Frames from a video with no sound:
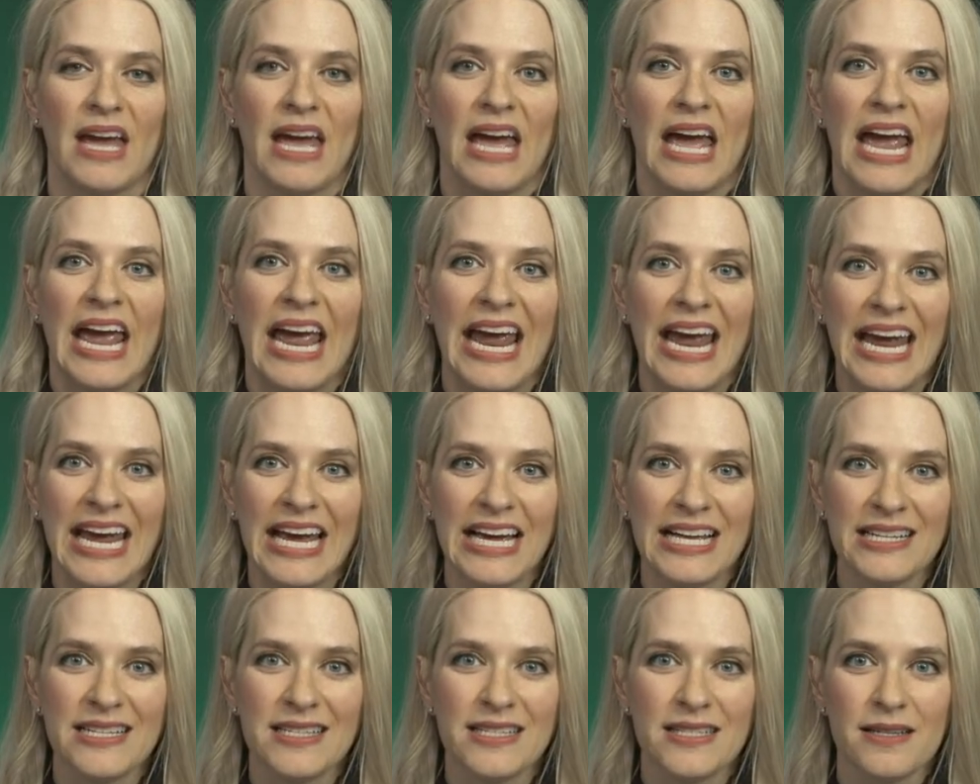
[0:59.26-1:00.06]

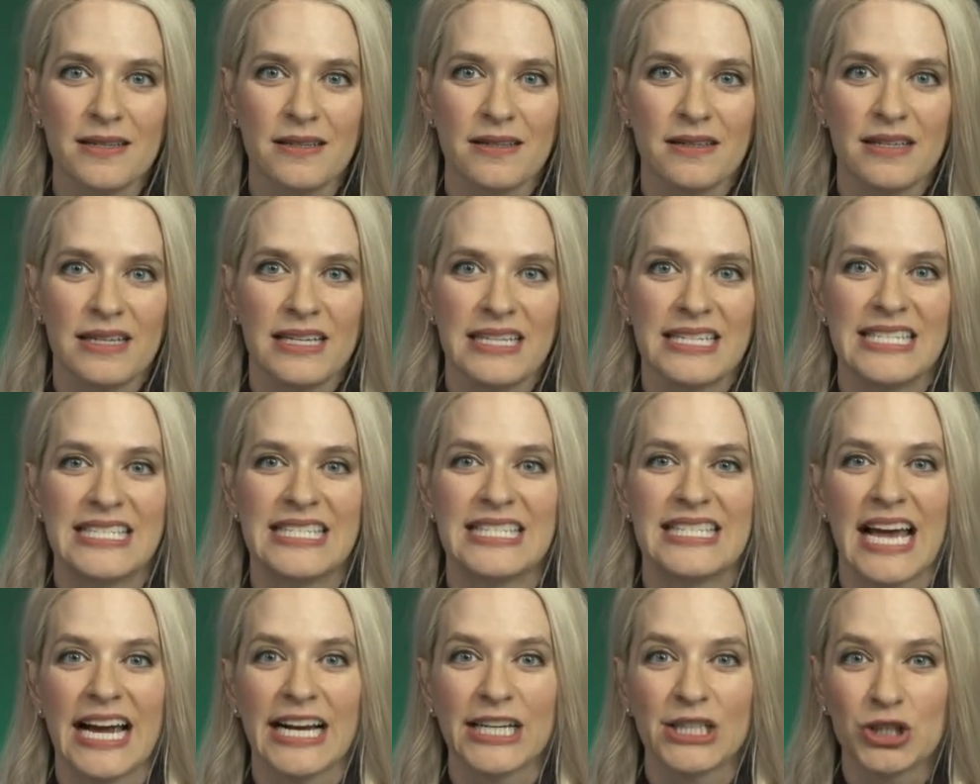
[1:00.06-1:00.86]
And
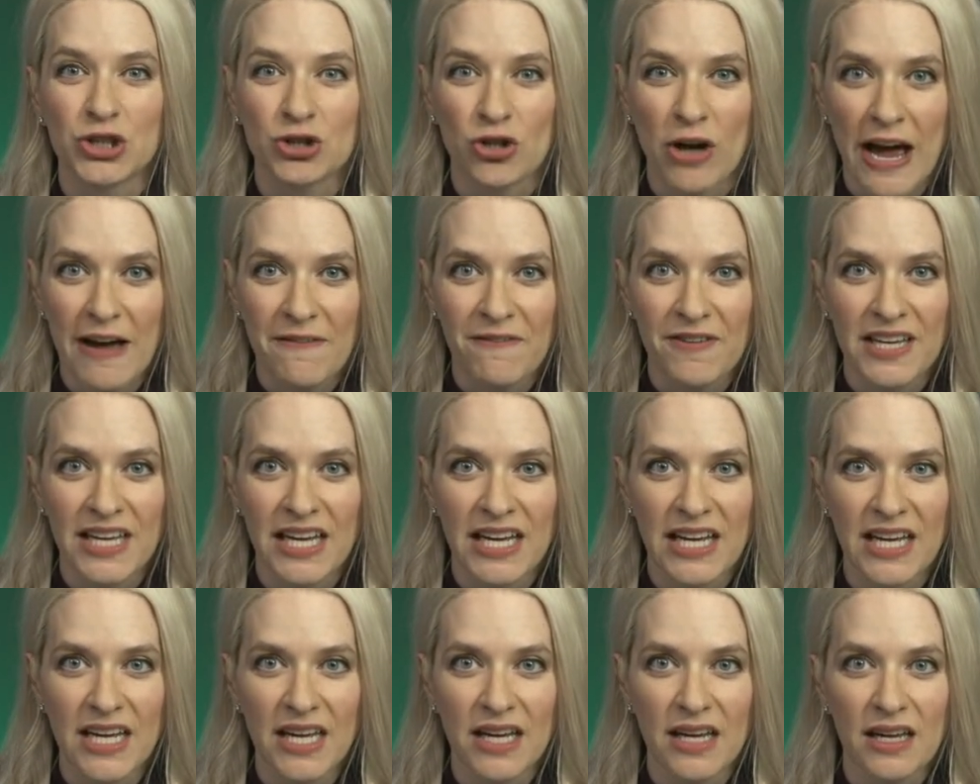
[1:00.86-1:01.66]
sex
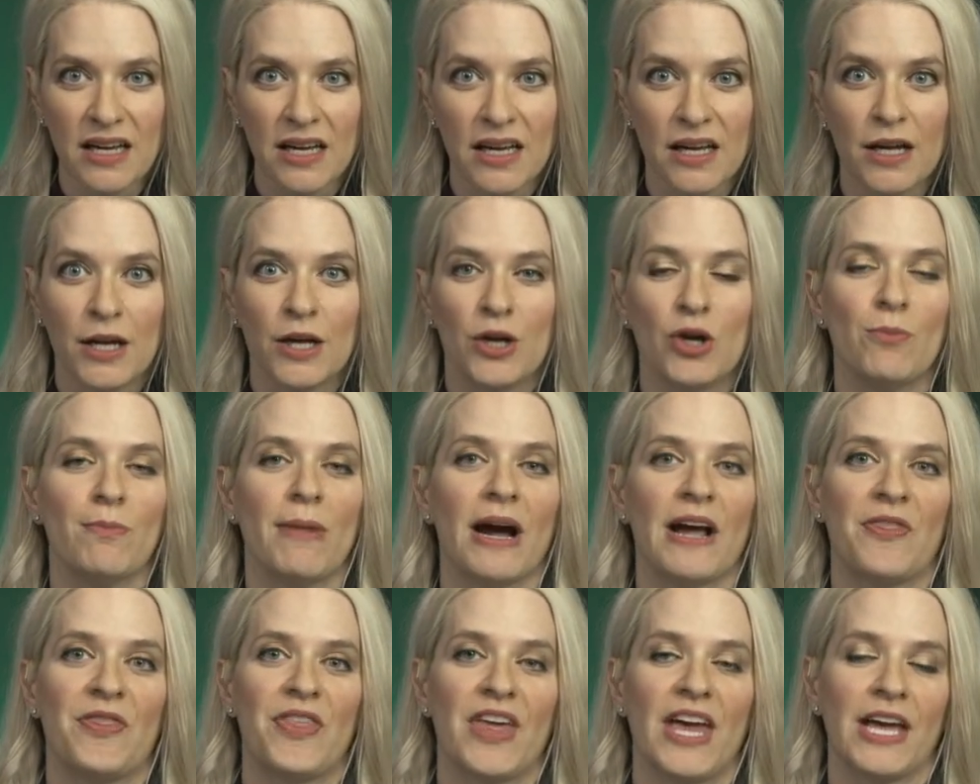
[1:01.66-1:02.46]
trafficking, you
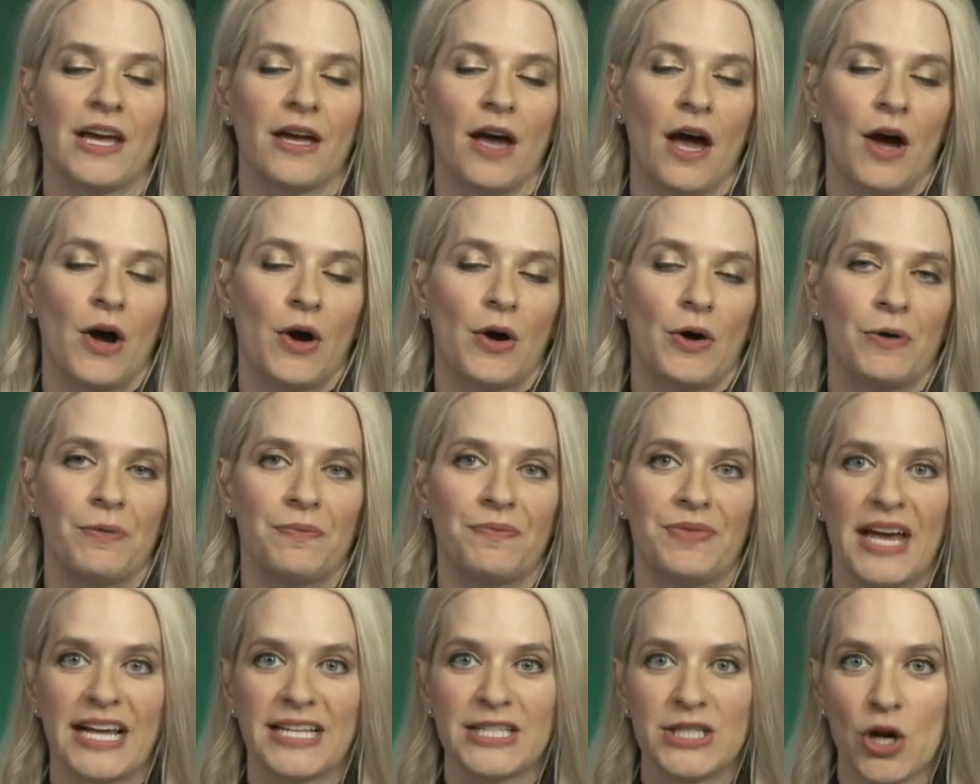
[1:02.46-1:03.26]
might think, oh,
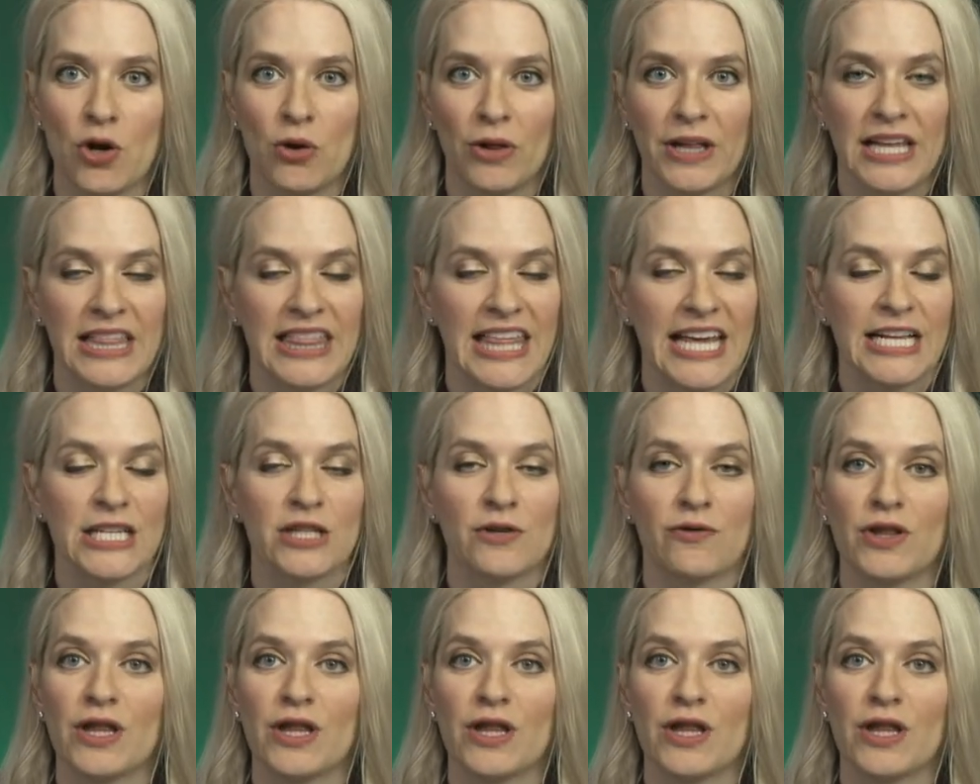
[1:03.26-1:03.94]
that's only things for the